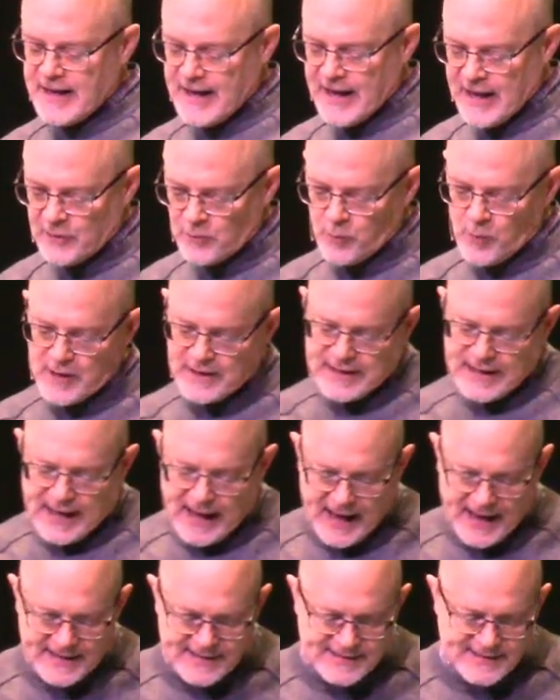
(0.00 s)
And
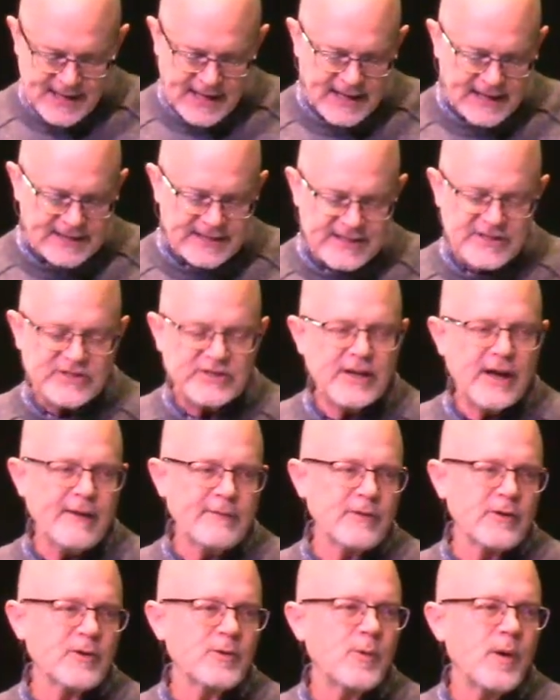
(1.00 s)
what Isaiah
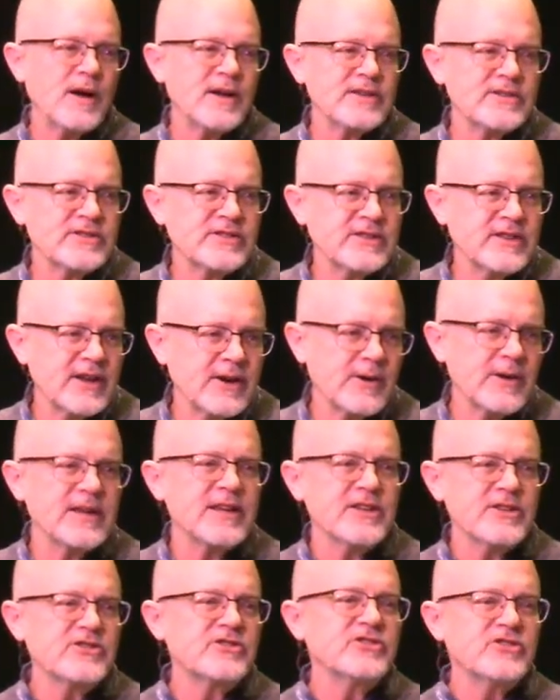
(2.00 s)
discovered was there
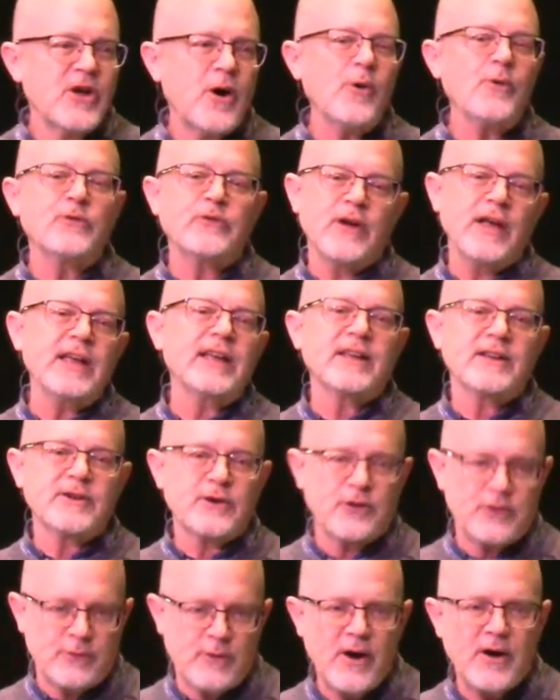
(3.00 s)
is no
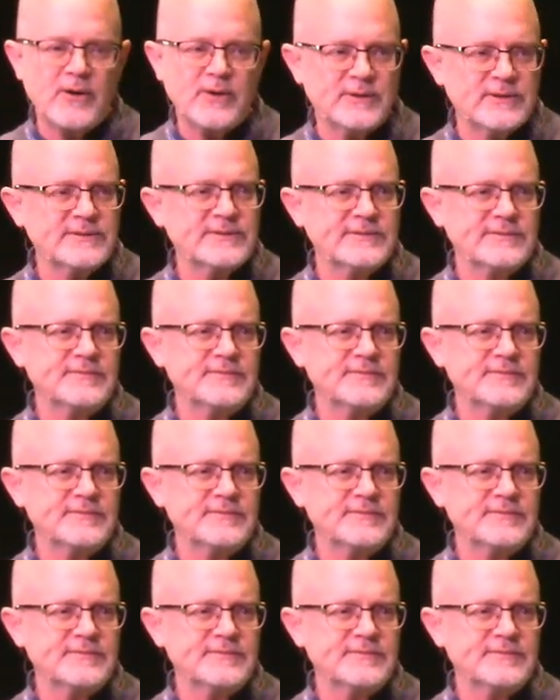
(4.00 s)
vacant throne.